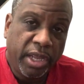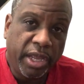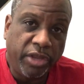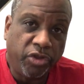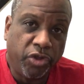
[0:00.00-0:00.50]

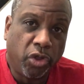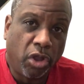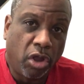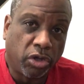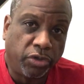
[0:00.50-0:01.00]
and you're no
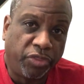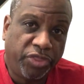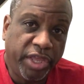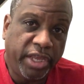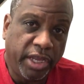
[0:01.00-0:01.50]
longer
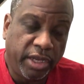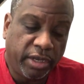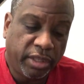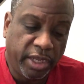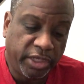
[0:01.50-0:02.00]

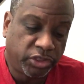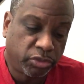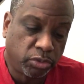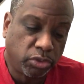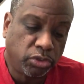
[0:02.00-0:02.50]
thinking things
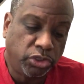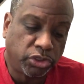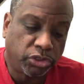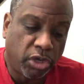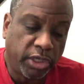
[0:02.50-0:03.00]
through. You're
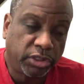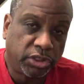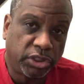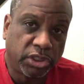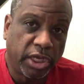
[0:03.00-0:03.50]
starting to
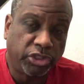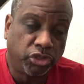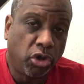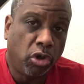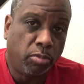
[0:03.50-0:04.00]
just let
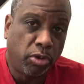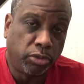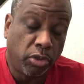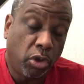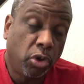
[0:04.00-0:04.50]
your
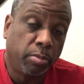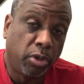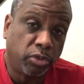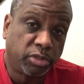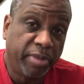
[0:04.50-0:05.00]
hormone,
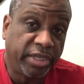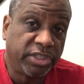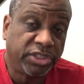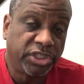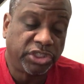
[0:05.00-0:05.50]
hormones make
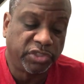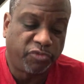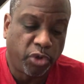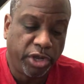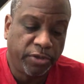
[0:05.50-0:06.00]
decisions
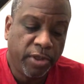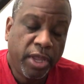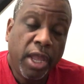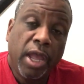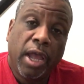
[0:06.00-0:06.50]
for you.
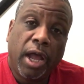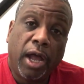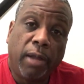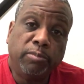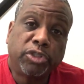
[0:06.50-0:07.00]

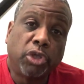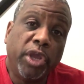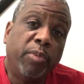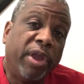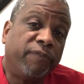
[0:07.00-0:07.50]
Um, so
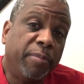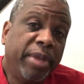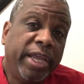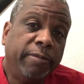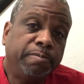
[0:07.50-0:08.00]
anyway, for
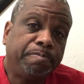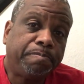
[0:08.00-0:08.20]
me,